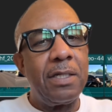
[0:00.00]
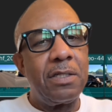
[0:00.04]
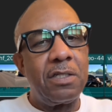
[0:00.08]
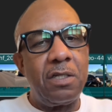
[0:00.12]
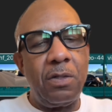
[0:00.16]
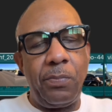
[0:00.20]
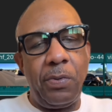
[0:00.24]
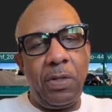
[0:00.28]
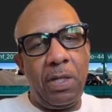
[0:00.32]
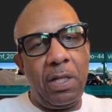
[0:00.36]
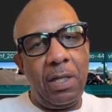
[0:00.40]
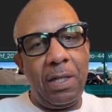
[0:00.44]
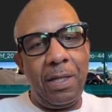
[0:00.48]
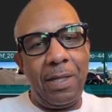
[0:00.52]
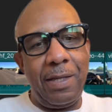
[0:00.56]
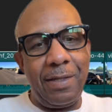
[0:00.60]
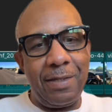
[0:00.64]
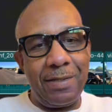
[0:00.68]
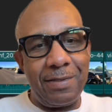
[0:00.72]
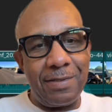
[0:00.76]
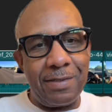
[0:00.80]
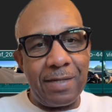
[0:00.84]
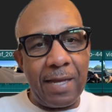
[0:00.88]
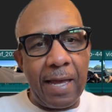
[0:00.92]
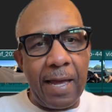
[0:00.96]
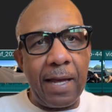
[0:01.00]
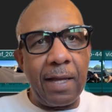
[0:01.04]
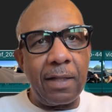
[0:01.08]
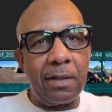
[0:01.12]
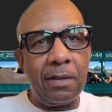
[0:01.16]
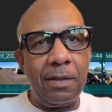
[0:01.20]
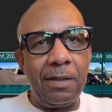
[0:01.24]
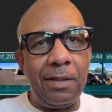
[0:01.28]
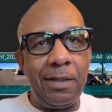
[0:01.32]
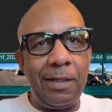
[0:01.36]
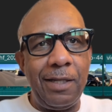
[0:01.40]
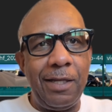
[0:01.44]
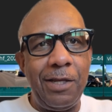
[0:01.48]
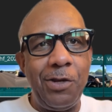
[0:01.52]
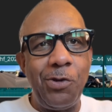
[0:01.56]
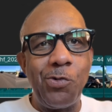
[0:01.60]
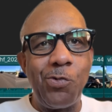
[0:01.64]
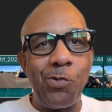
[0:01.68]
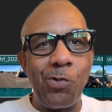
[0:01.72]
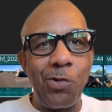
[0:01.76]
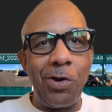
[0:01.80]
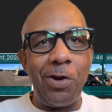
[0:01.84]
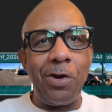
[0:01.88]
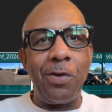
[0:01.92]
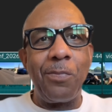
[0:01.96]
to be exactly
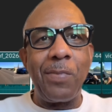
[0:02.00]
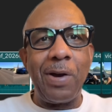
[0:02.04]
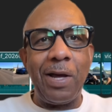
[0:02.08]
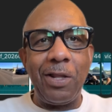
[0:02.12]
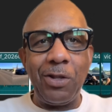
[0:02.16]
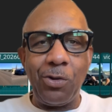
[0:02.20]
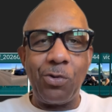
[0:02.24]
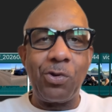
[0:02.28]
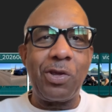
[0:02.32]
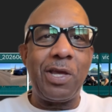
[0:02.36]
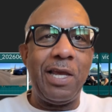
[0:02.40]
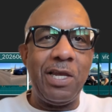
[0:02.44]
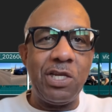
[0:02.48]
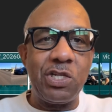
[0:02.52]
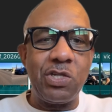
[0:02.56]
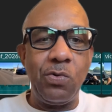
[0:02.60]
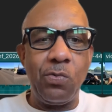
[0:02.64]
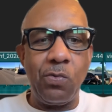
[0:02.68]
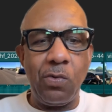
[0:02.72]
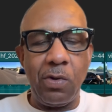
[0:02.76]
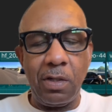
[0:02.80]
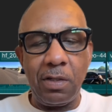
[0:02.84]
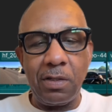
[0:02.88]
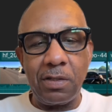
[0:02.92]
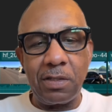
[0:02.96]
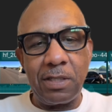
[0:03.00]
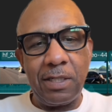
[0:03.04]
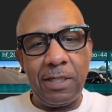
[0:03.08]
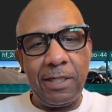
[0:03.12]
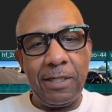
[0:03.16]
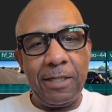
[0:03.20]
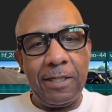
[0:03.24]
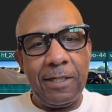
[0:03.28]
where my location was.